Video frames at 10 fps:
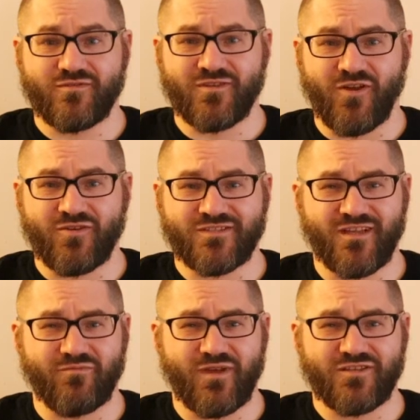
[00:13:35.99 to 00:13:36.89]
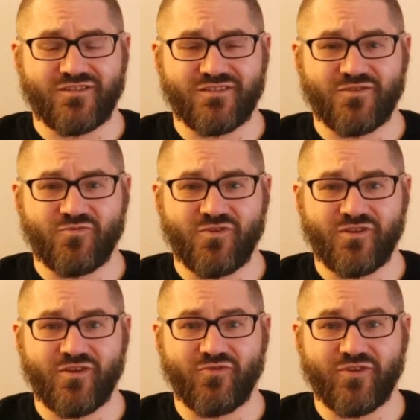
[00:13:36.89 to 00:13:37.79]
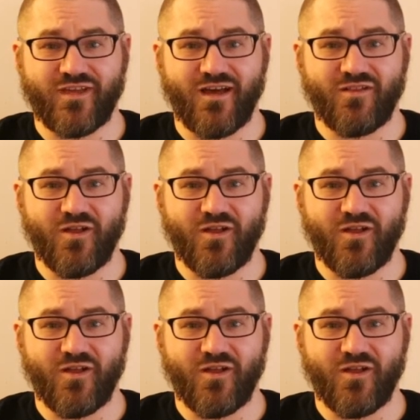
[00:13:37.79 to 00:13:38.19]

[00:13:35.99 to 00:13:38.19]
Jaroslav mentions you really only got